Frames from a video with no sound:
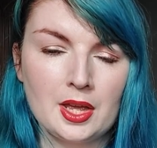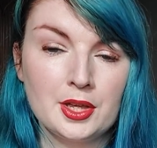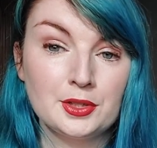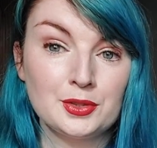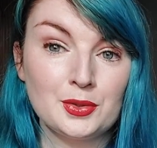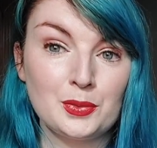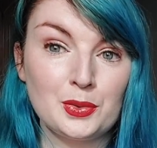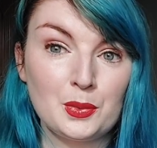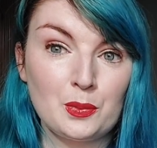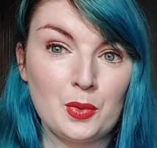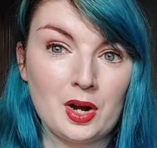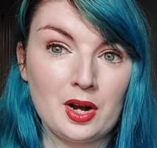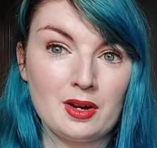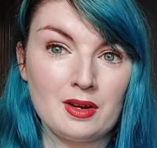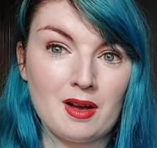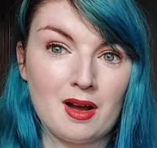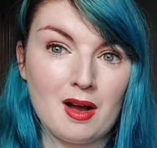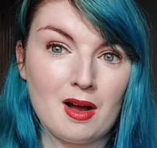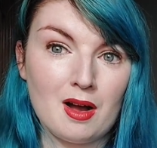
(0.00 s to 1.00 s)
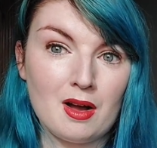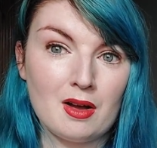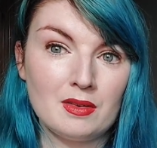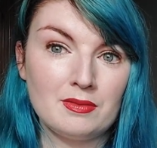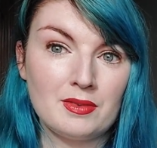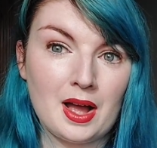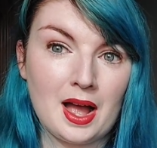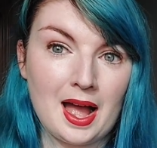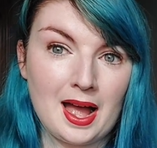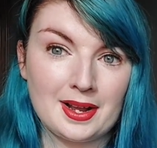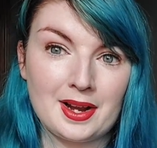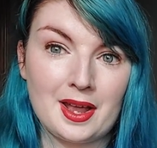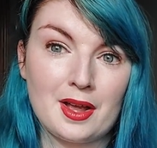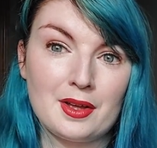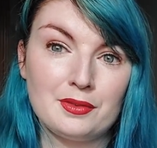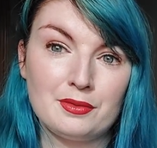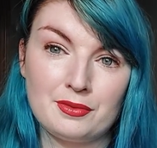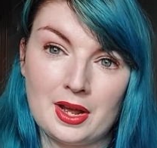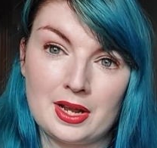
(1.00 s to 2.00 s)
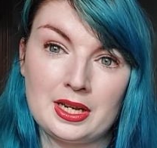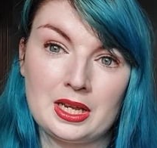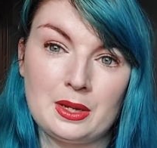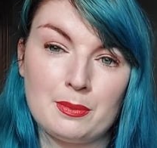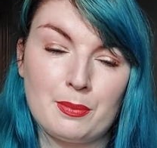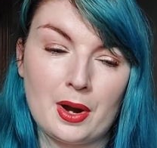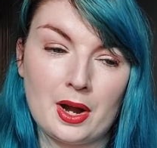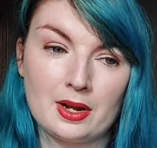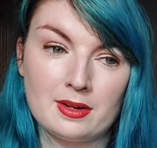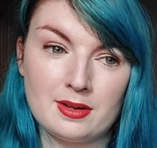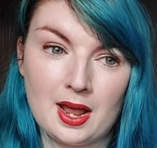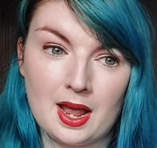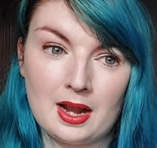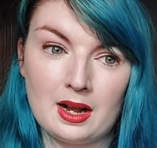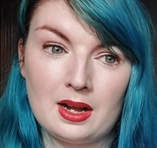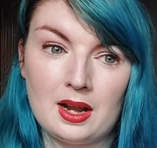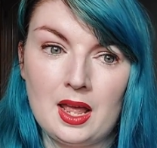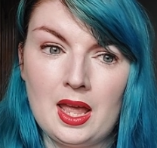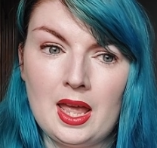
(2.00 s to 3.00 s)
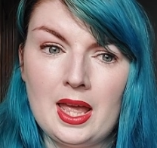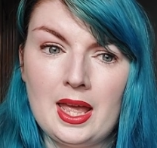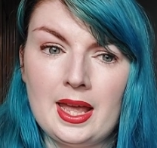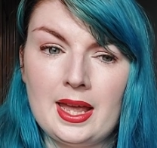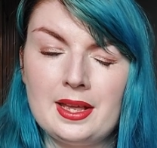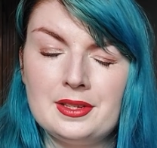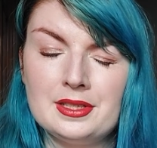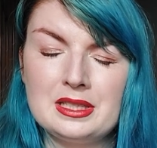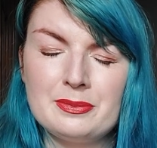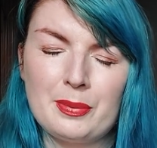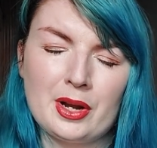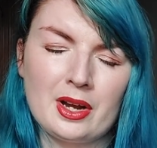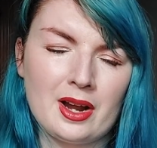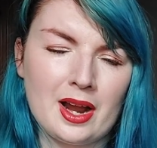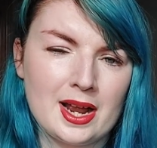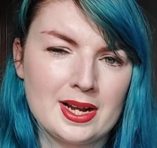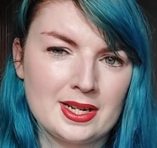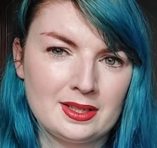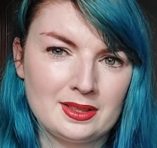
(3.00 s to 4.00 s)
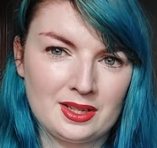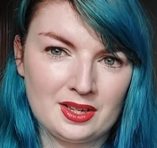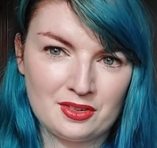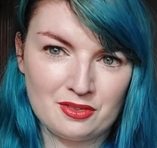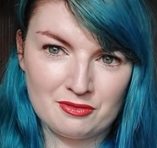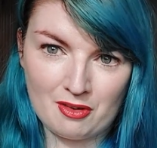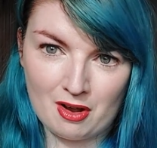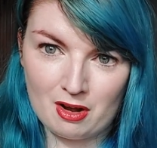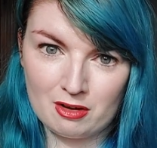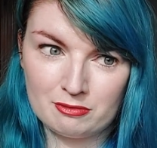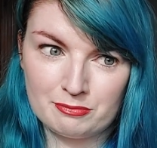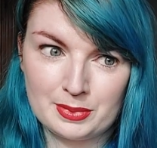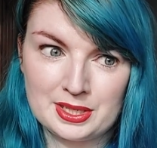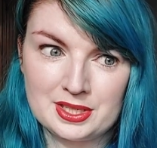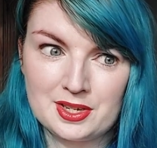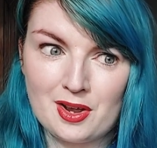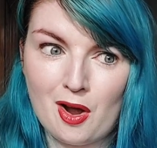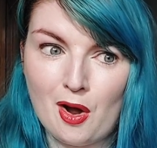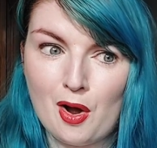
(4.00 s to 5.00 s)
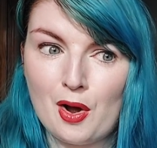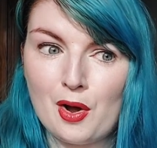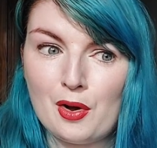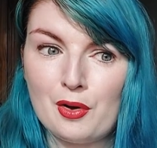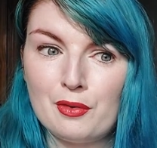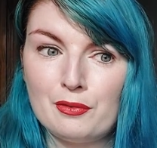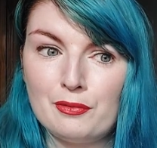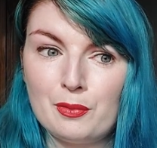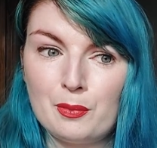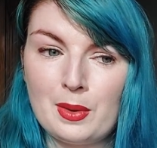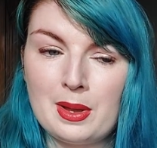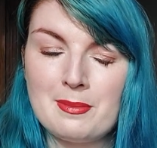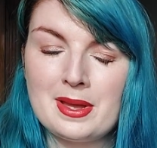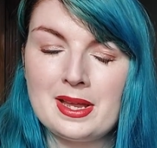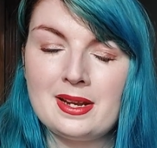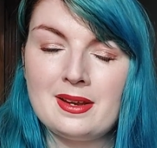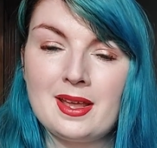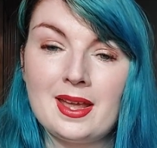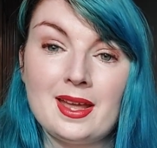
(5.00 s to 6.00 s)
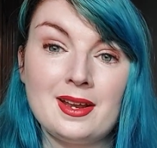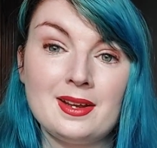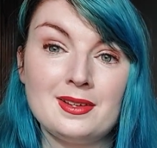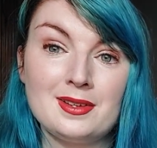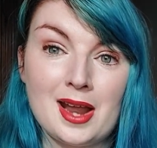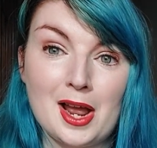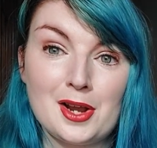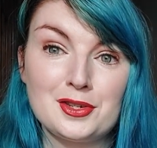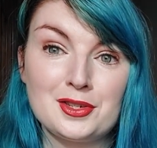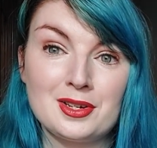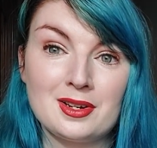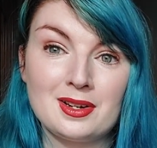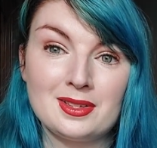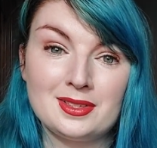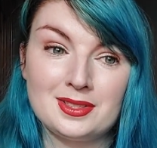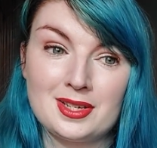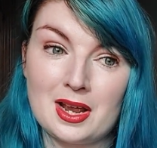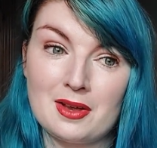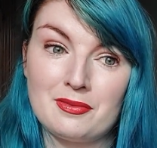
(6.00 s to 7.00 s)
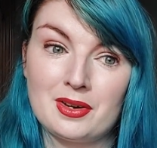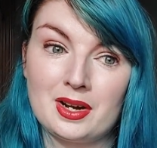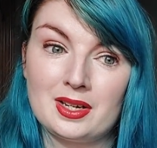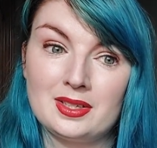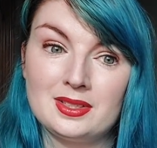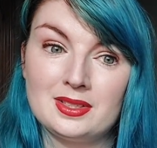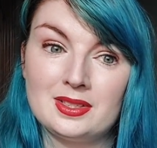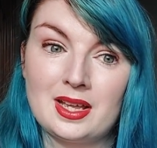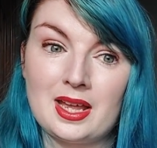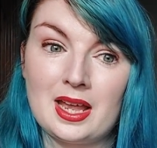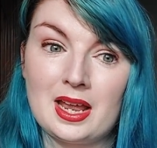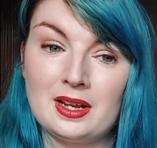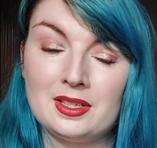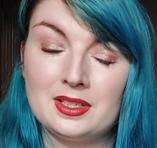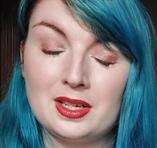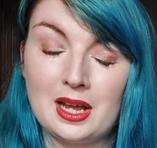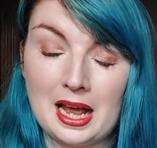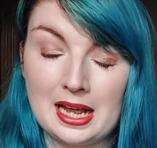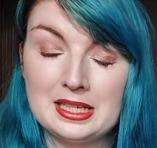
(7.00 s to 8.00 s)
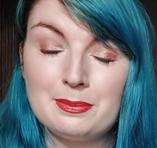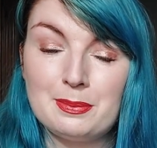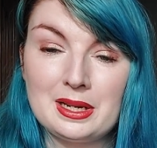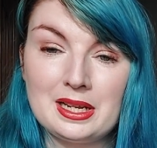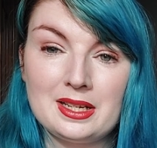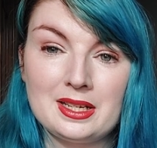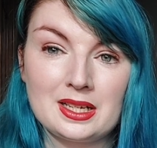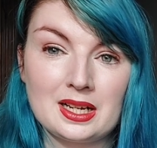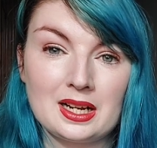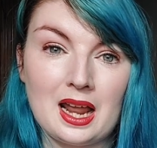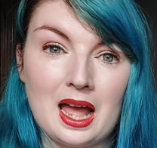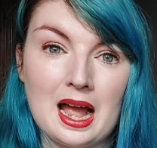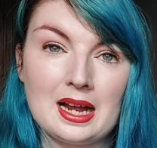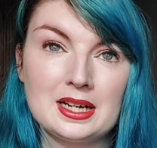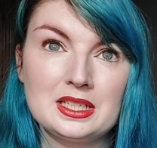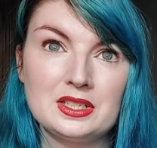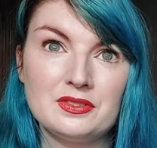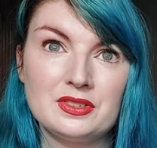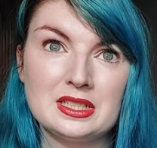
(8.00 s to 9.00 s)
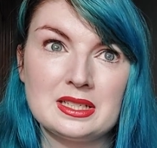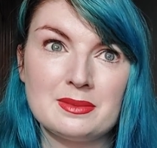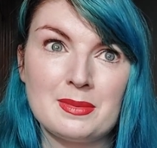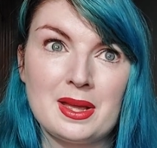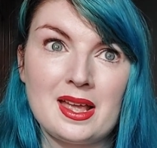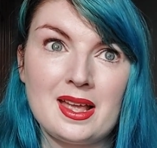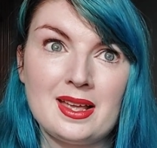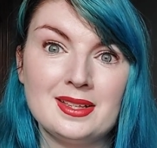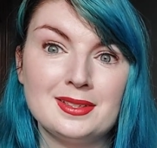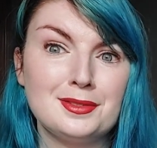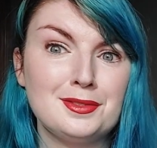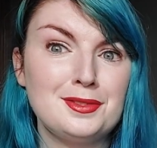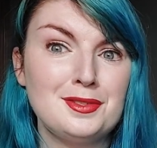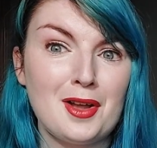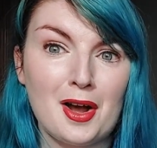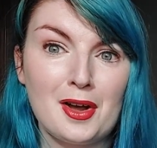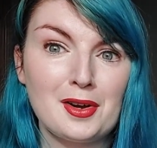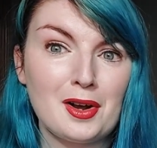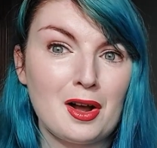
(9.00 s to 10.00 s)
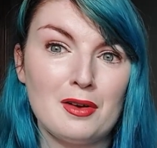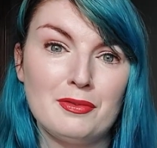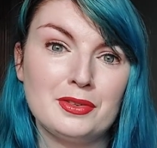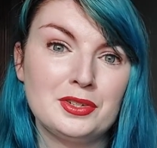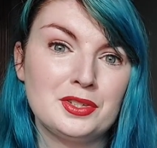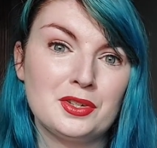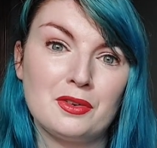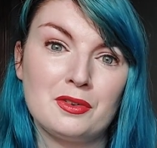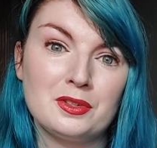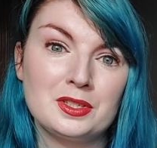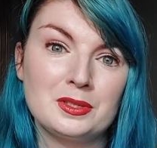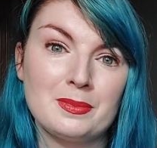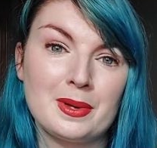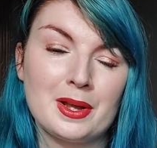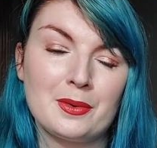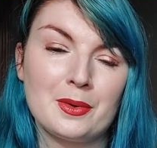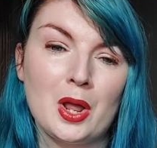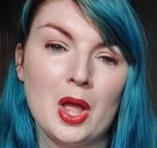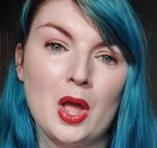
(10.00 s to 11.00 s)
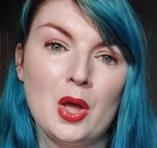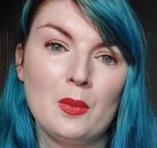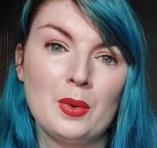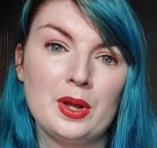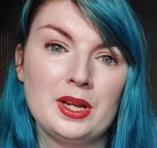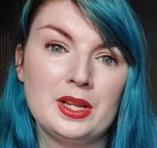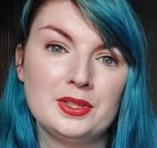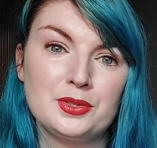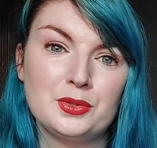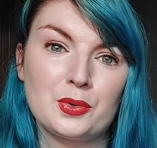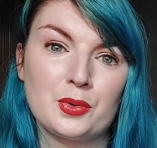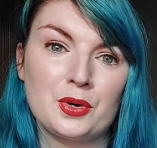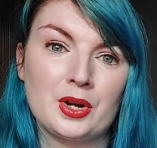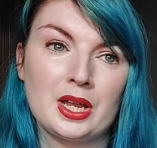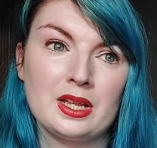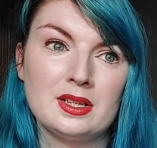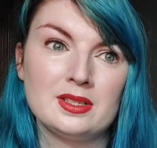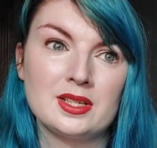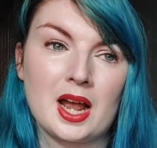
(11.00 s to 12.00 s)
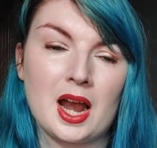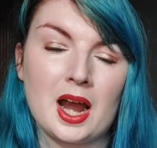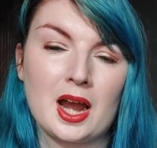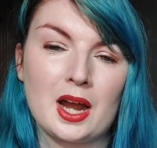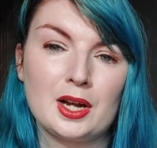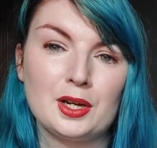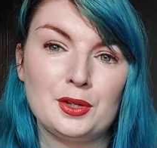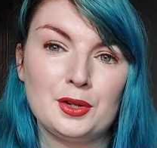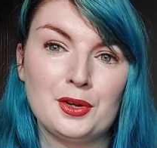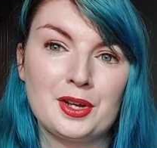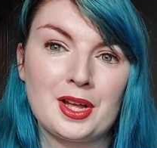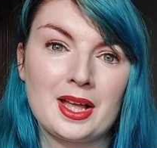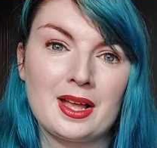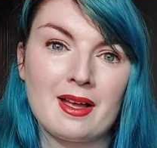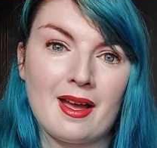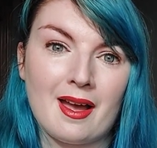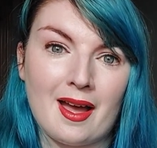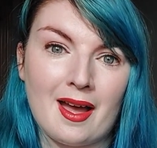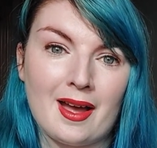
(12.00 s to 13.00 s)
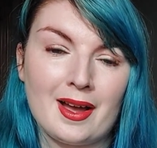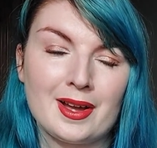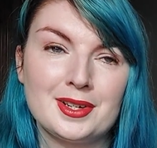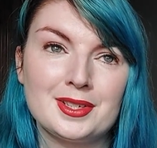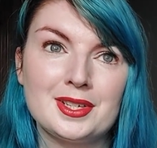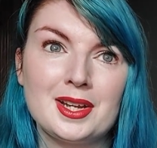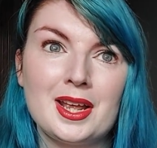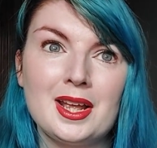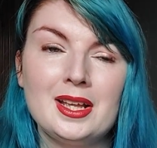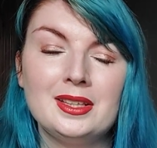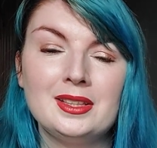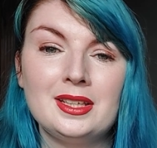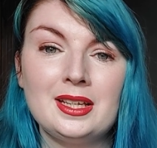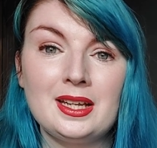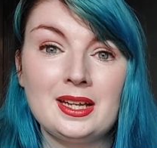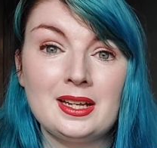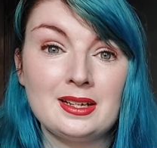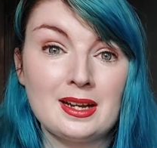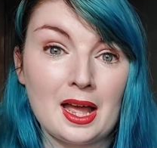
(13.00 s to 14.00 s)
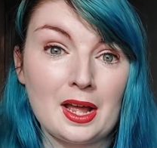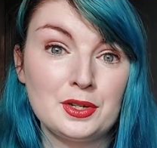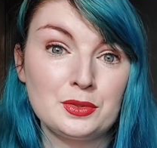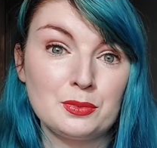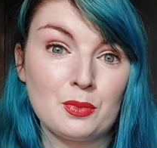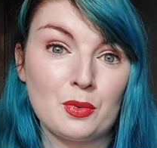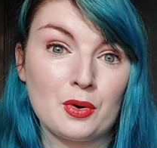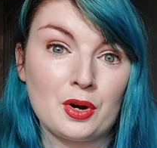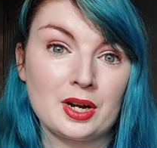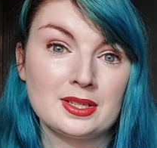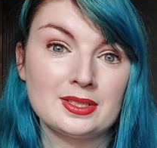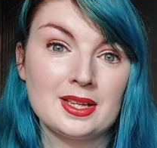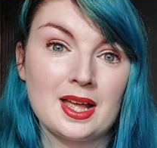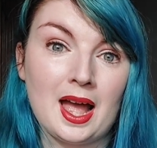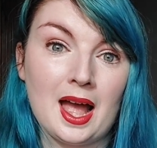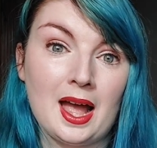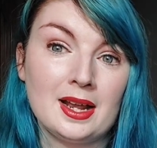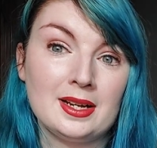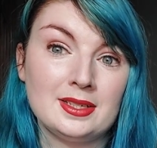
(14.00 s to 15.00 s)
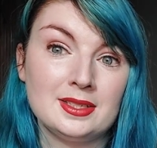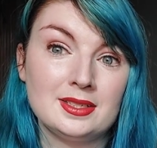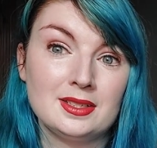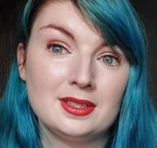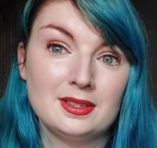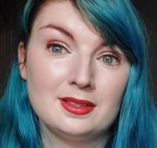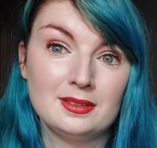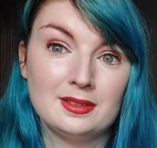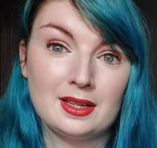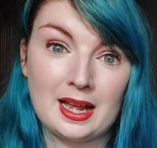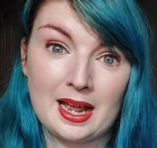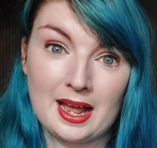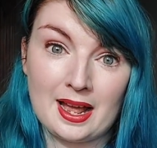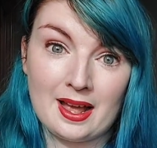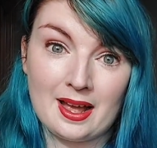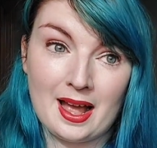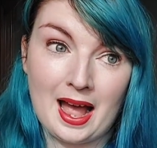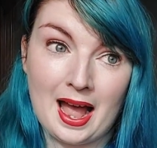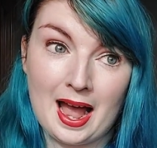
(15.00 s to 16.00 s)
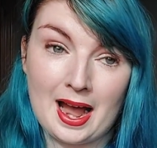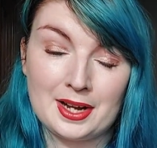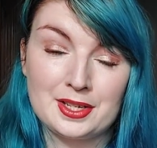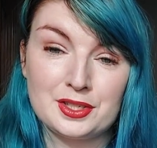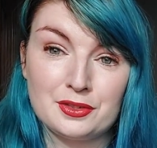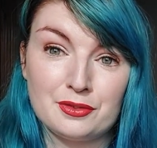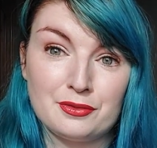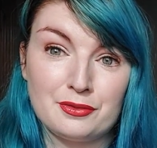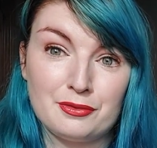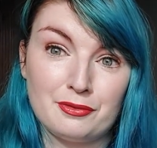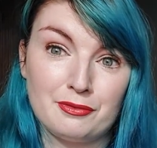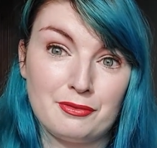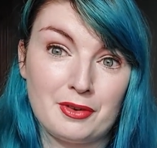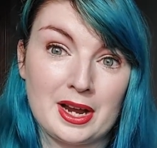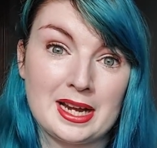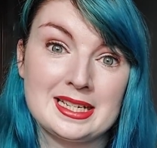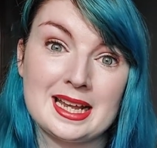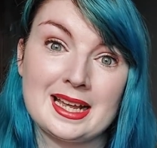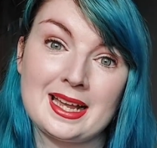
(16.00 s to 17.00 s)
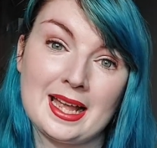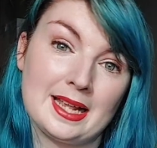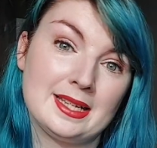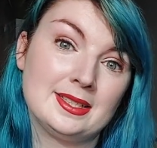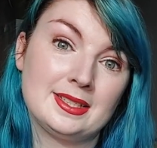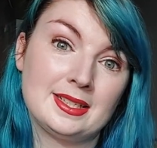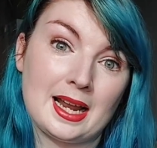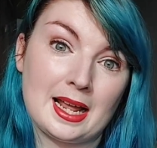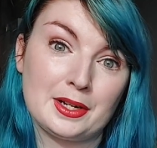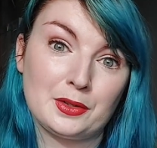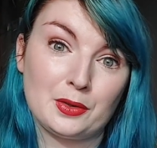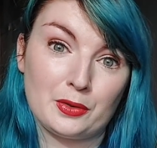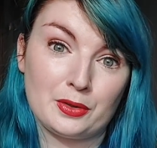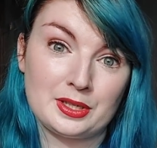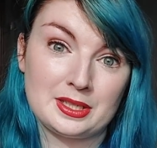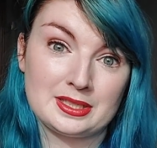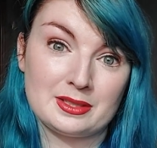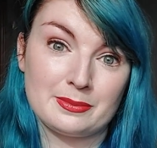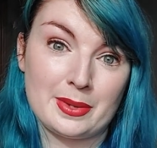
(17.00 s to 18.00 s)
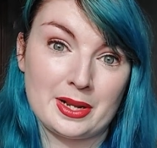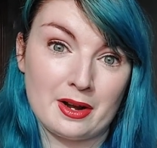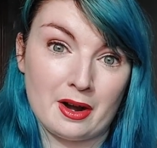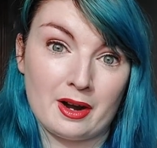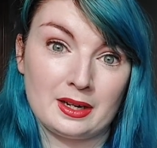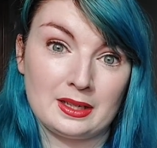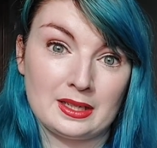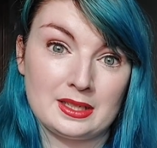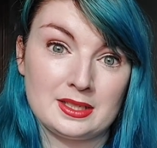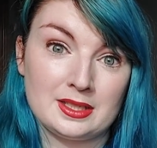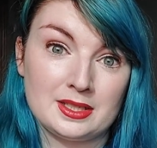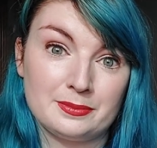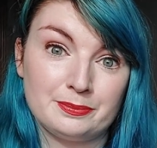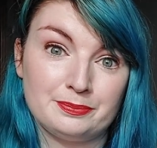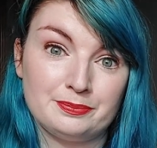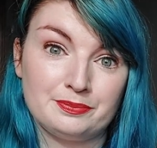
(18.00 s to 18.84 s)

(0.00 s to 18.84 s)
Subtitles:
So the work of Anna and Fanny Parnell in spearheading the involvement of women in nationalist efforts and political activism is not often talked about when historians are looking at the land wars and the active fight against landlordism in Ireland.